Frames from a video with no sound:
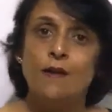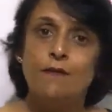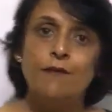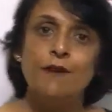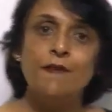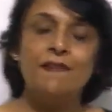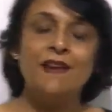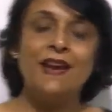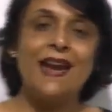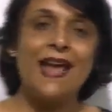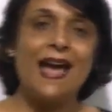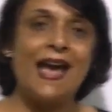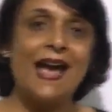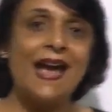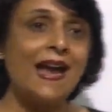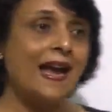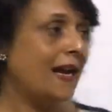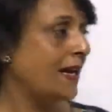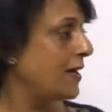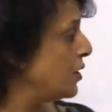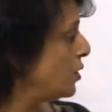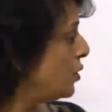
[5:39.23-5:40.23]
We will
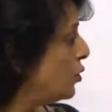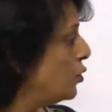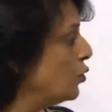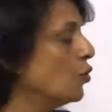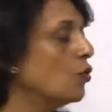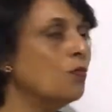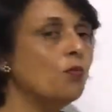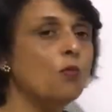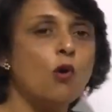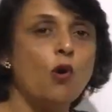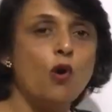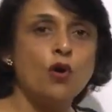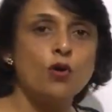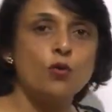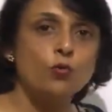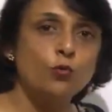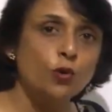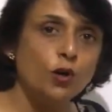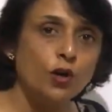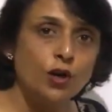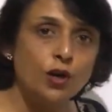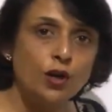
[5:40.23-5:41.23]
add two more
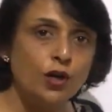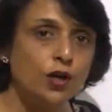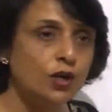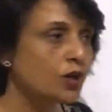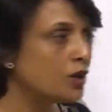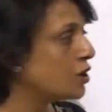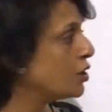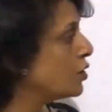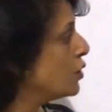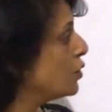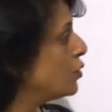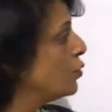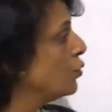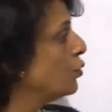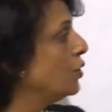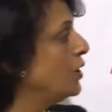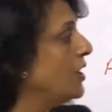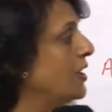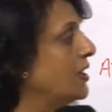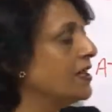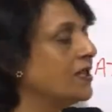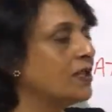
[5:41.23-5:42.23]
words to
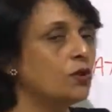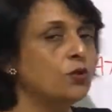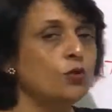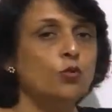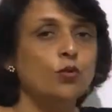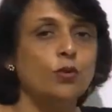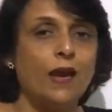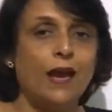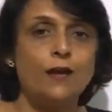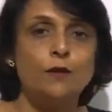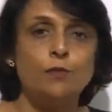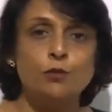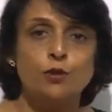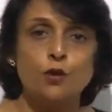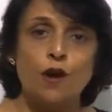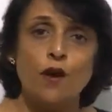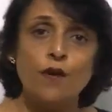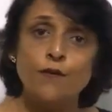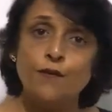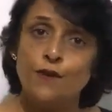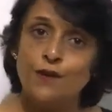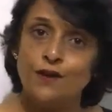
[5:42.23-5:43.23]
these two types
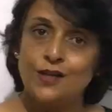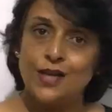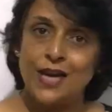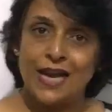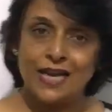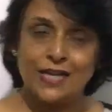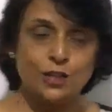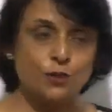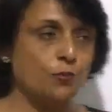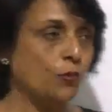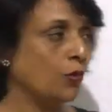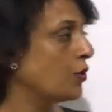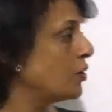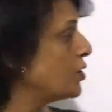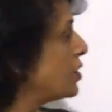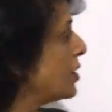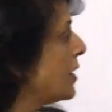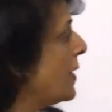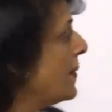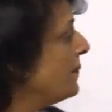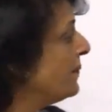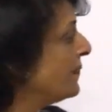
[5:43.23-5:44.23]
of
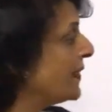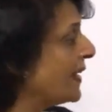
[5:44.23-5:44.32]
transports.